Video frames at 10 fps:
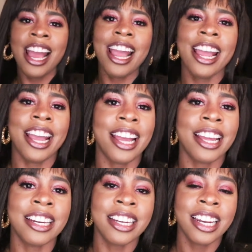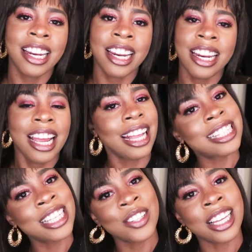And
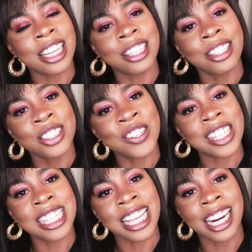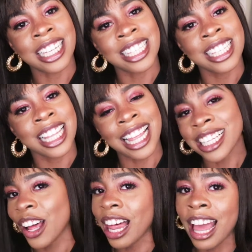until then, trendsetters,
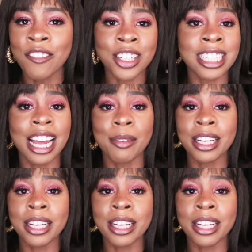that's all I have for today.